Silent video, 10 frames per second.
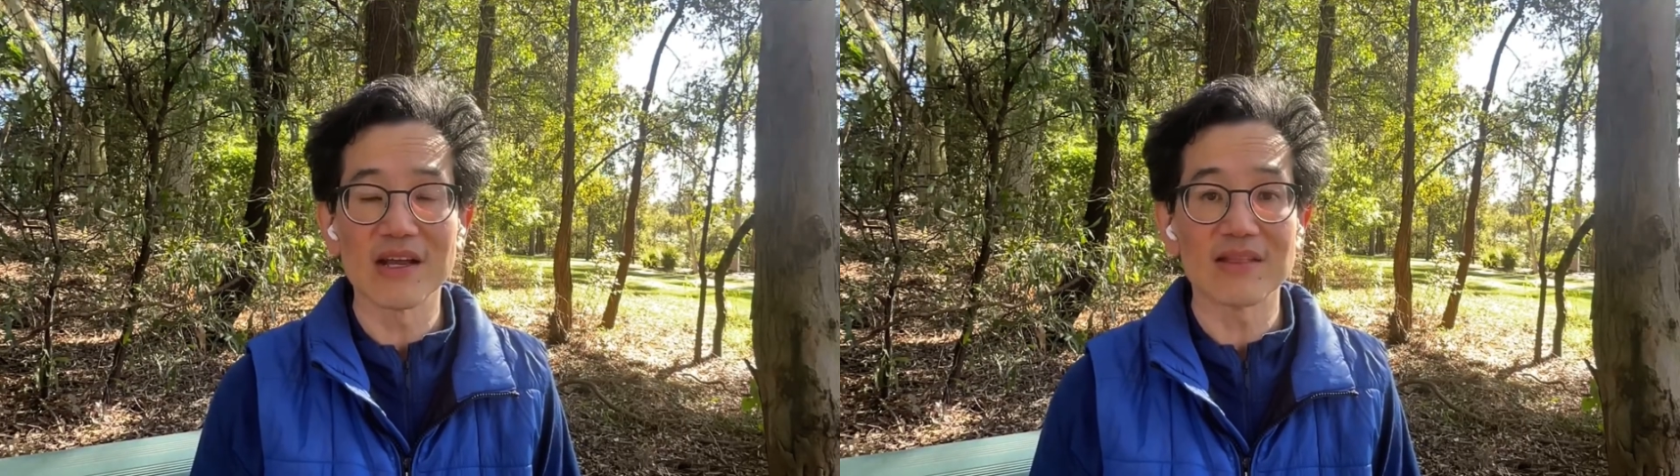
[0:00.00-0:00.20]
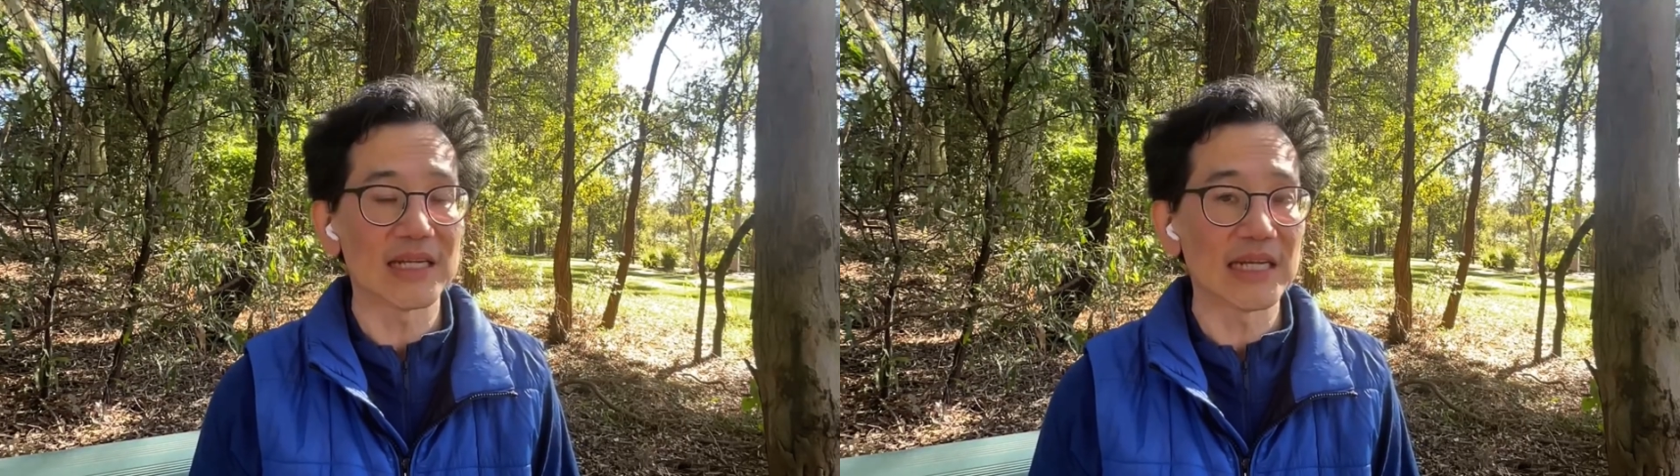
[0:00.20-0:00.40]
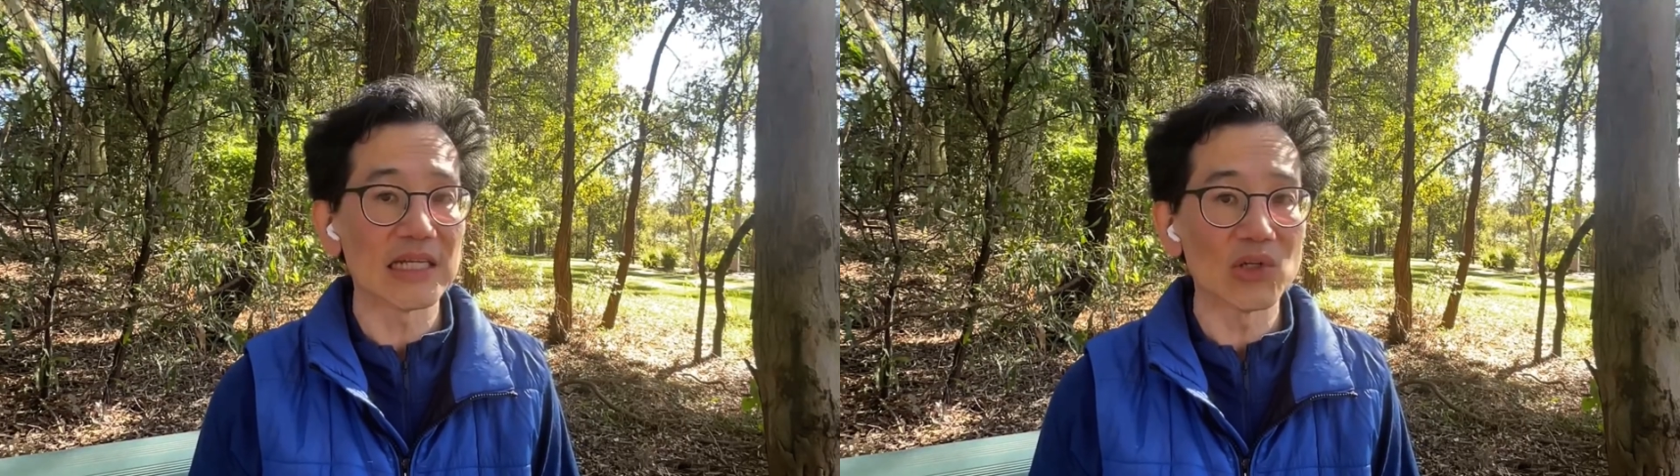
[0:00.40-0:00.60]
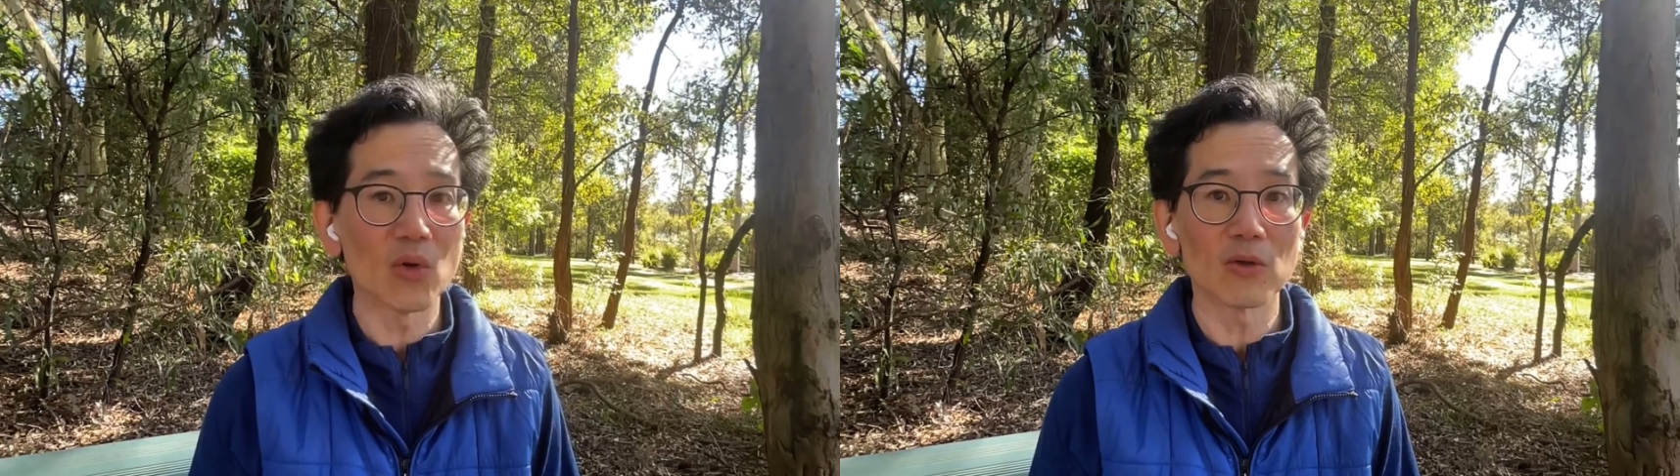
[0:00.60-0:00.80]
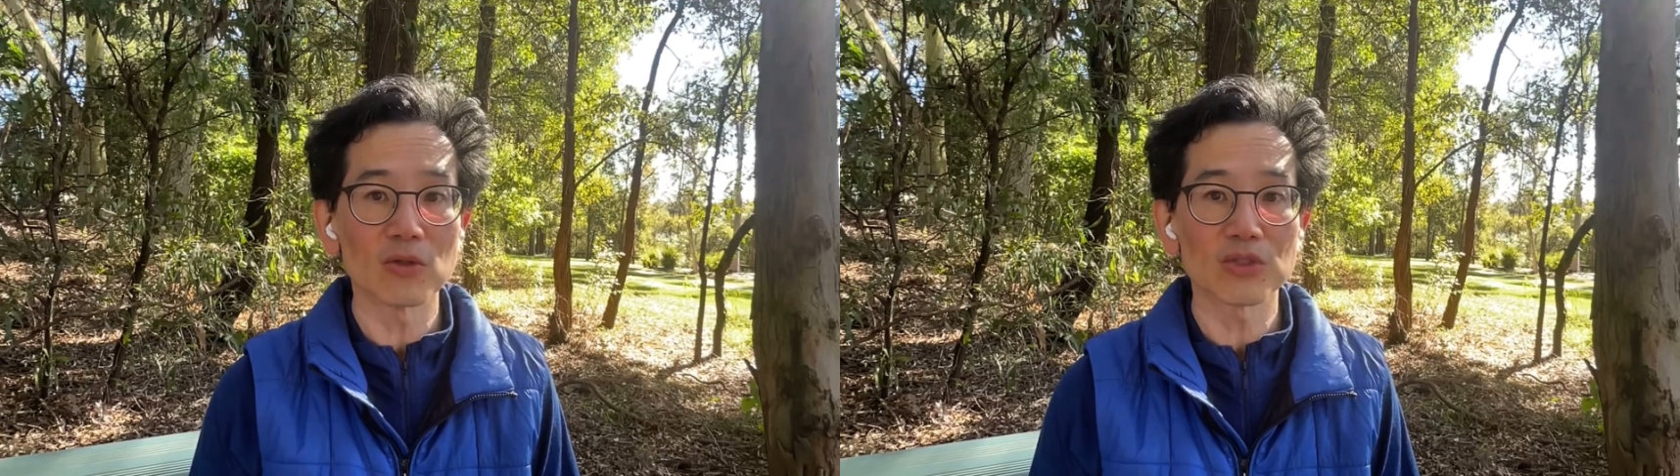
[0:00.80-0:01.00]
that
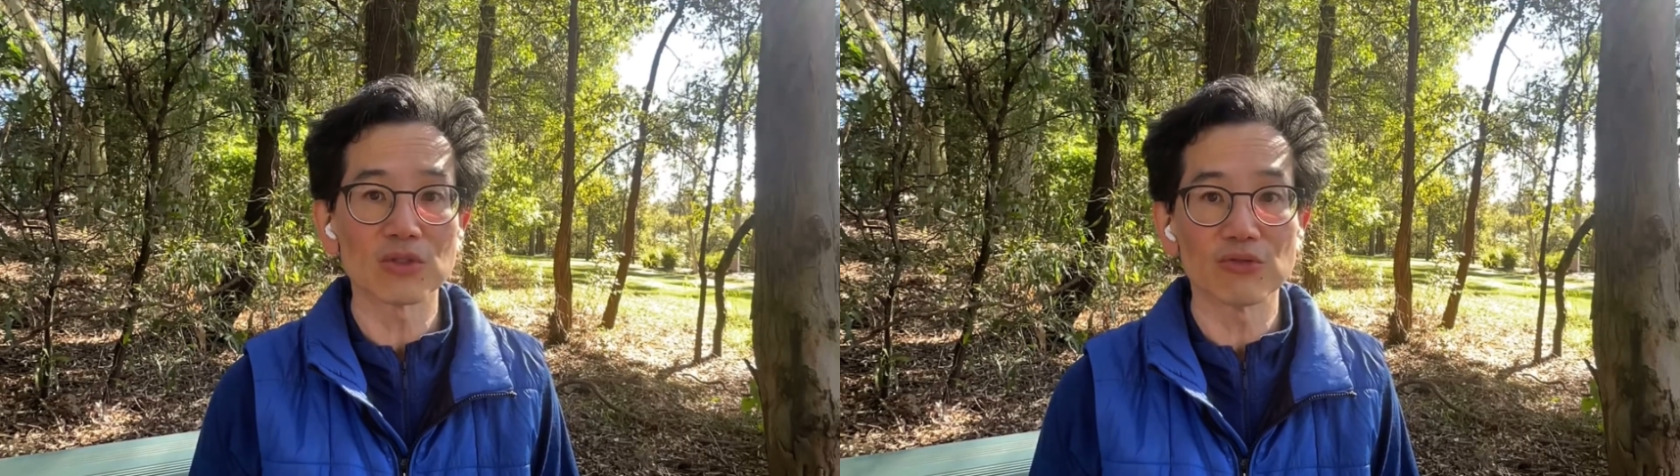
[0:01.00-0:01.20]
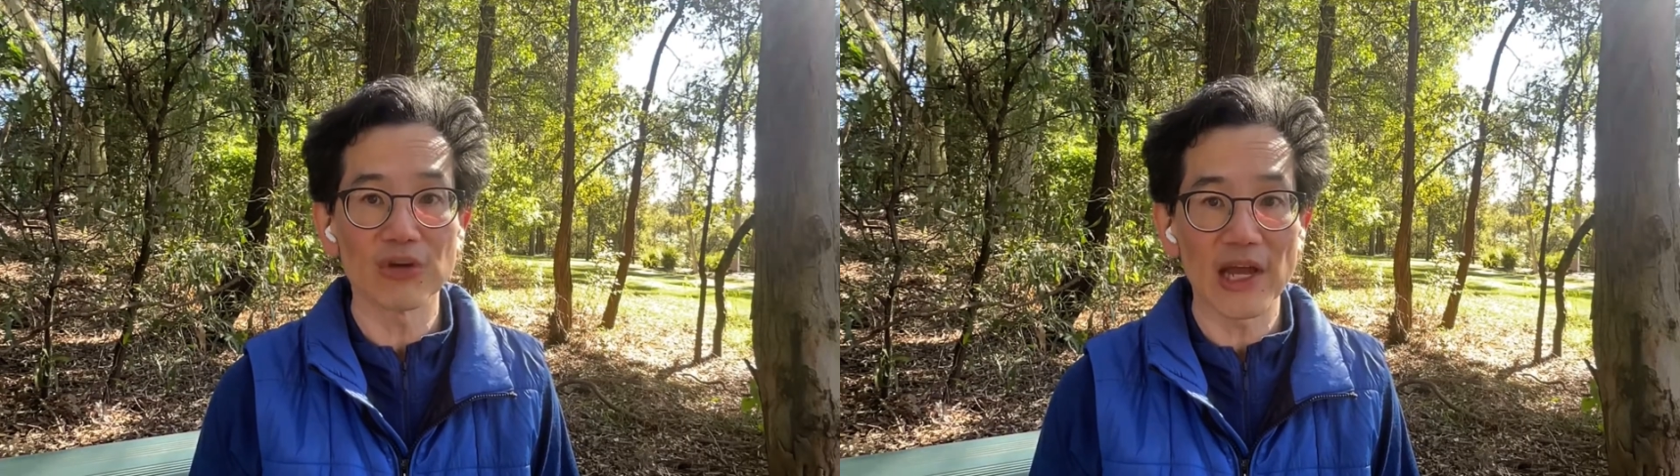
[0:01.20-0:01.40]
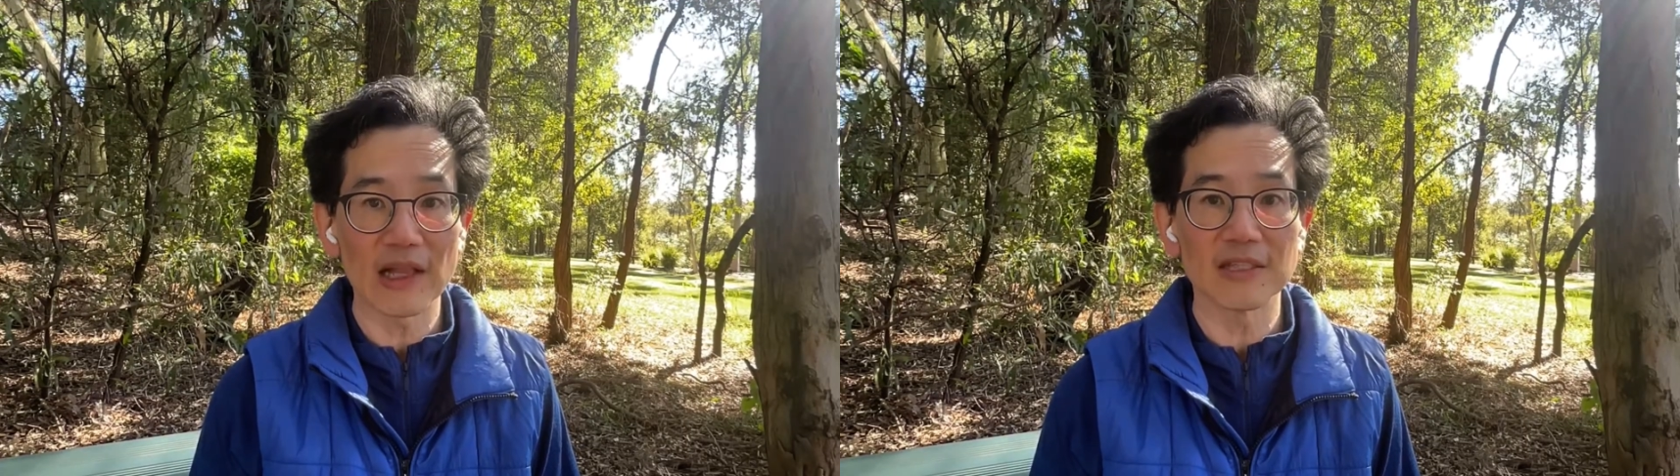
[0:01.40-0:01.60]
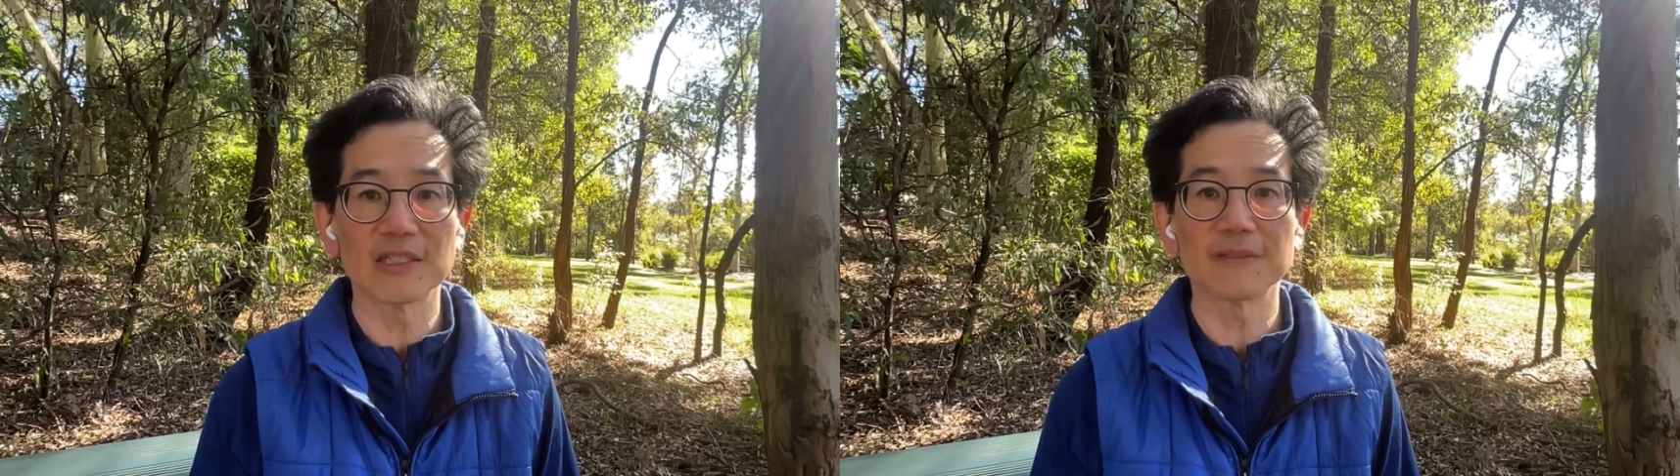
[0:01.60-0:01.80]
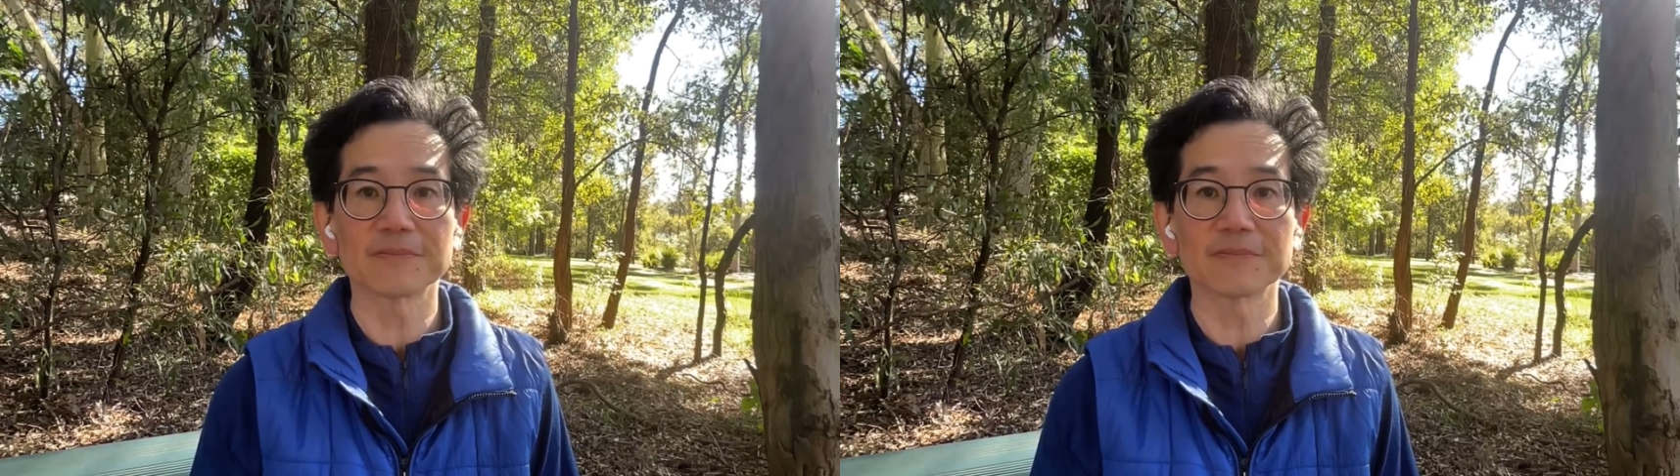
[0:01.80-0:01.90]
ignores reality.